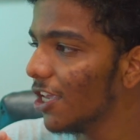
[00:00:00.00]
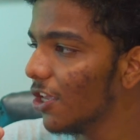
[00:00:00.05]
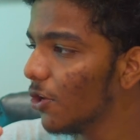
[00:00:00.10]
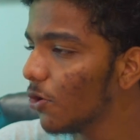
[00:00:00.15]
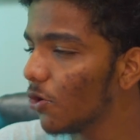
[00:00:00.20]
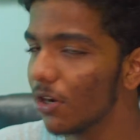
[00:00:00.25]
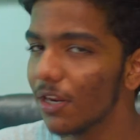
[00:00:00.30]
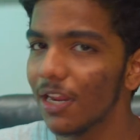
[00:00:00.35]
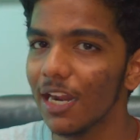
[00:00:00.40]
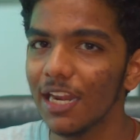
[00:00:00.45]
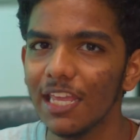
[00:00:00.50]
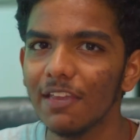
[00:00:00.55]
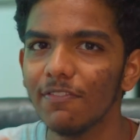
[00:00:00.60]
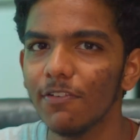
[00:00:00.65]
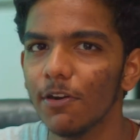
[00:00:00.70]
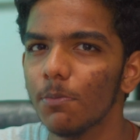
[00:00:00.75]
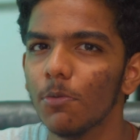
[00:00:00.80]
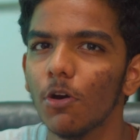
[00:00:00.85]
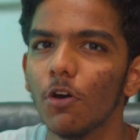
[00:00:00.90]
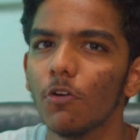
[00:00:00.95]
you could get
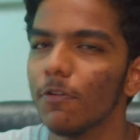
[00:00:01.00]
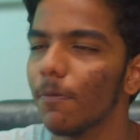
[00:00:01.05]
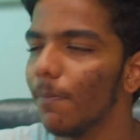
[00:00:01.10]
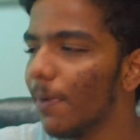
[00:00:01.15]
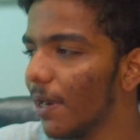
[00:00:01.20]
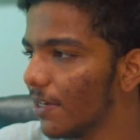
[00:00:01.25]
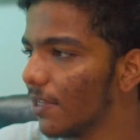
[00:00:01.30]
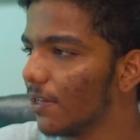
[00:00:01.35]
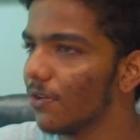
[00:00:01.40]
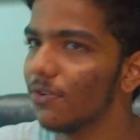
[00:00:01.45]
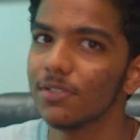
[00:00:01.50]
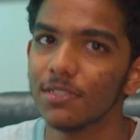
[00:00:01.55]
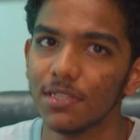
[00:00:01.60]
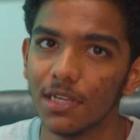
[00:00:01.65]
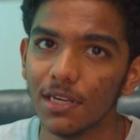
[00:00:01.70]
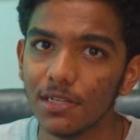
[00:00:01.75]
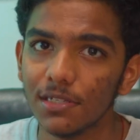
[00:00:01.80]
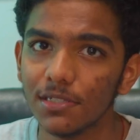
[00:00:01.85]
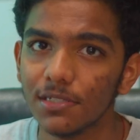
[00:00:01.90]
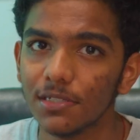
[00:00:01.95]
even more of a better
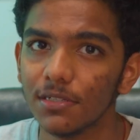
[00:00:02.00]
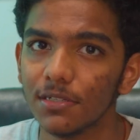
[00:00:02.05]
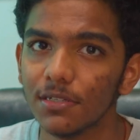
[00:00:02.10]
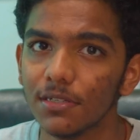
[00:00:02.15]
result.